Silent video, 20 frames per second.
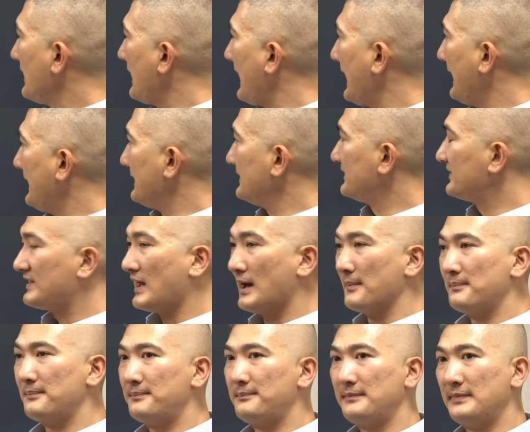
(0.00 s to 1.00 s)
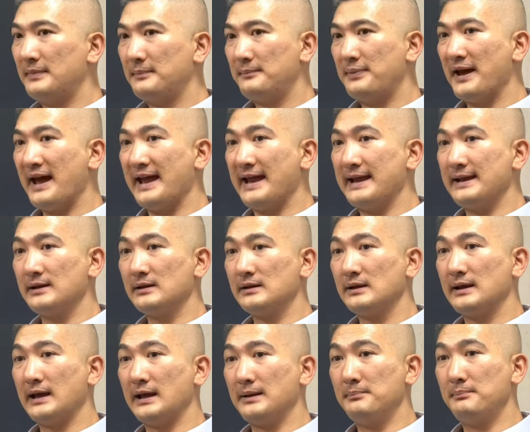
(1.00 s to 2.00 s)
and then start paying
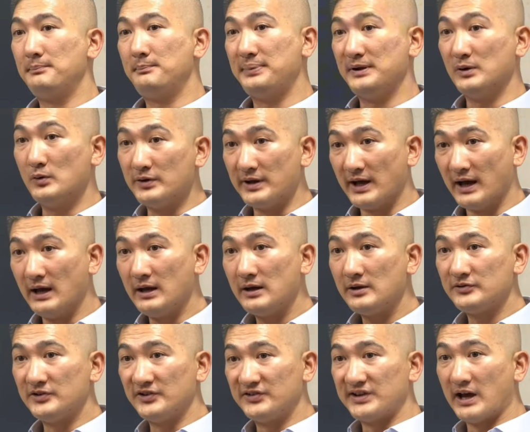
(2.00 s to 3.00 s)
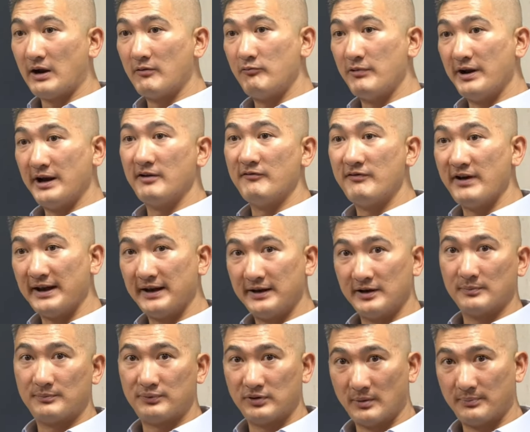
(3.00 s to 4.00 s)
a builder to start renovating
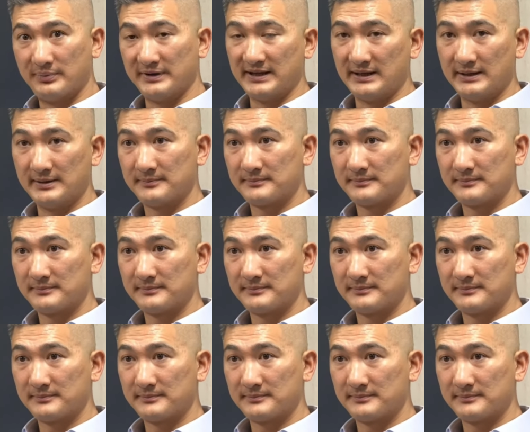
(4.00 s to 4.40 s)
the property.